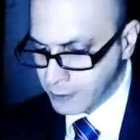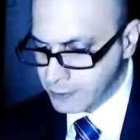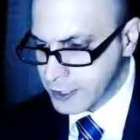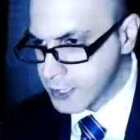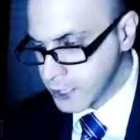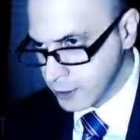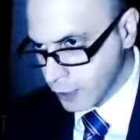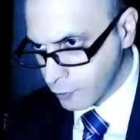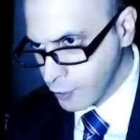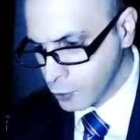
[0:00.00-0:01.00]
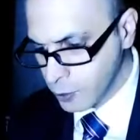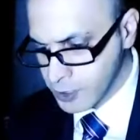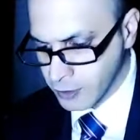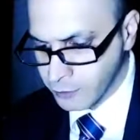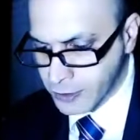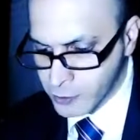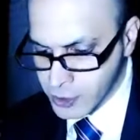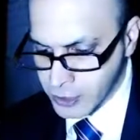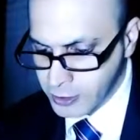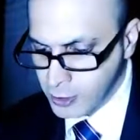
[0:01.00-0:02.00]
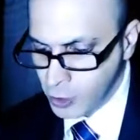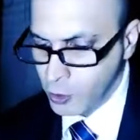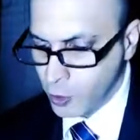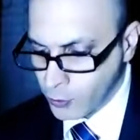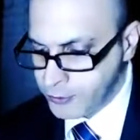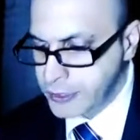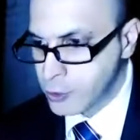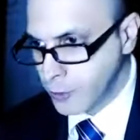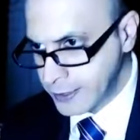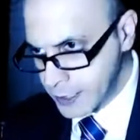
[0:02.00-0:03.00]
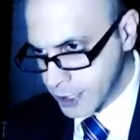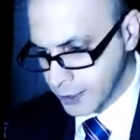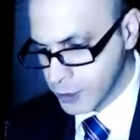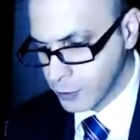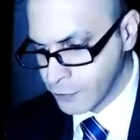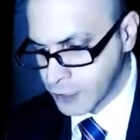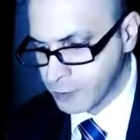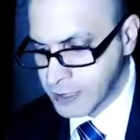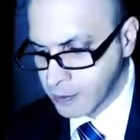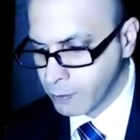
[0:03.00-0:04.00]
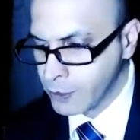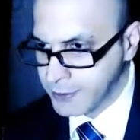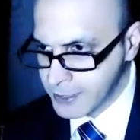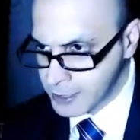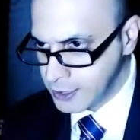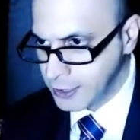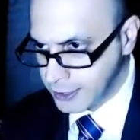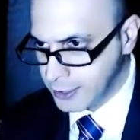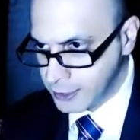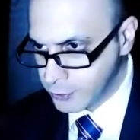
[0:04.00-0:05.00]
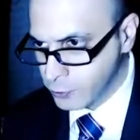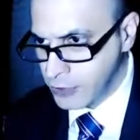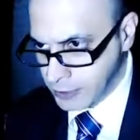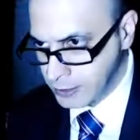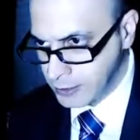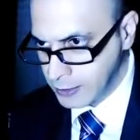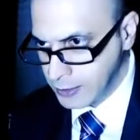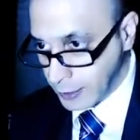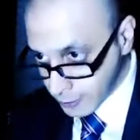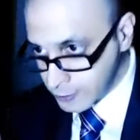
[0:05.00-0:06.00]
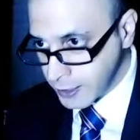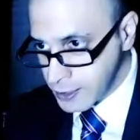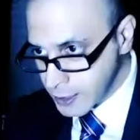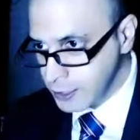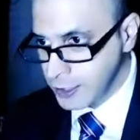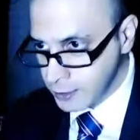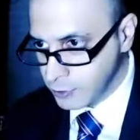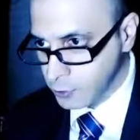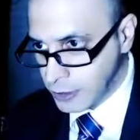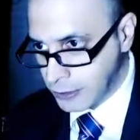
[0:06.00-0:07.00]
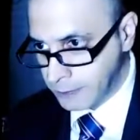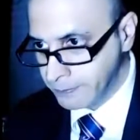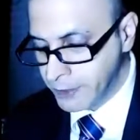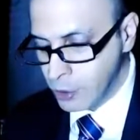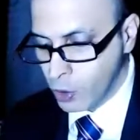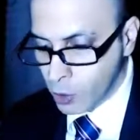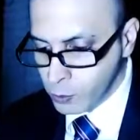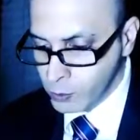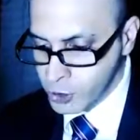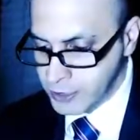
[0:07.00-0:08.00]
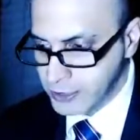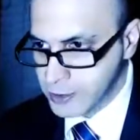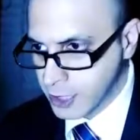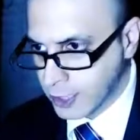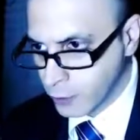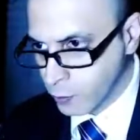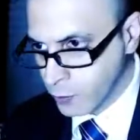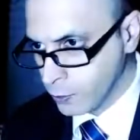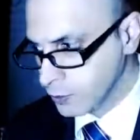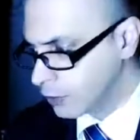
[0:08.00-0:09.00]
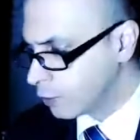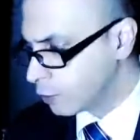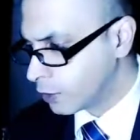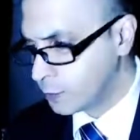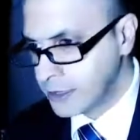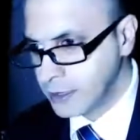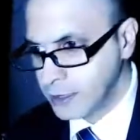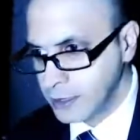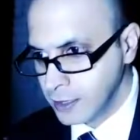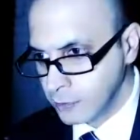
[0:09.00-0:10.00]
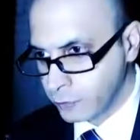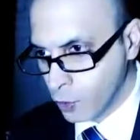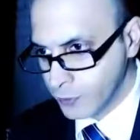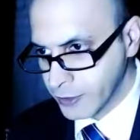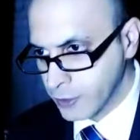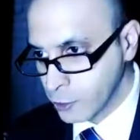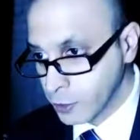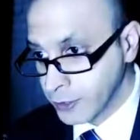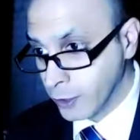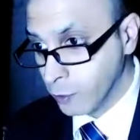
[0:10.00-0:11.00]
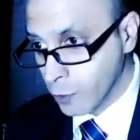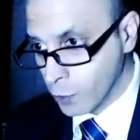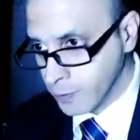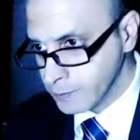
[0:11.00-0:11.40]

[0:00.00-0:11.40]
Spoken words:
this scenario was averted on the 26th of September 1983. In 1983, almost the entire world would have been involved in a nuclear war,